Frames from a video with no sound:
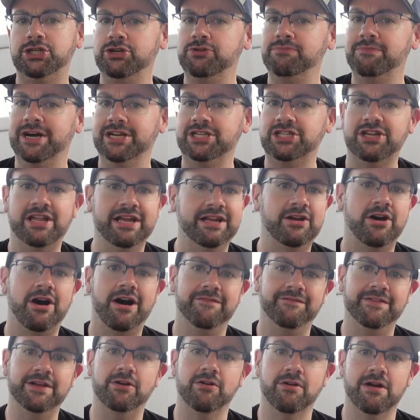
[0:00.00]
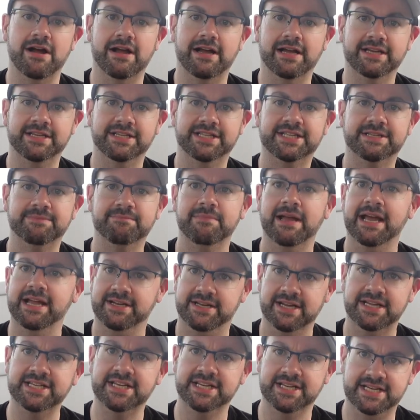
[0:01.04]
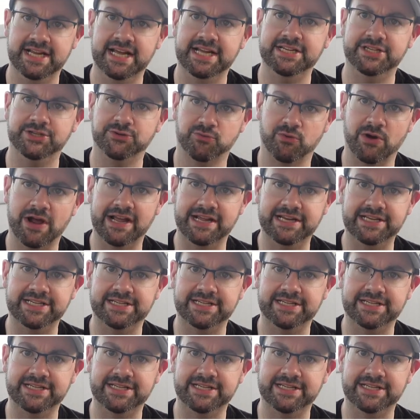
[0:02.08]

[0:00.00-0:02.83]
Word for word: too much like coffee grinds and doesn't taste right.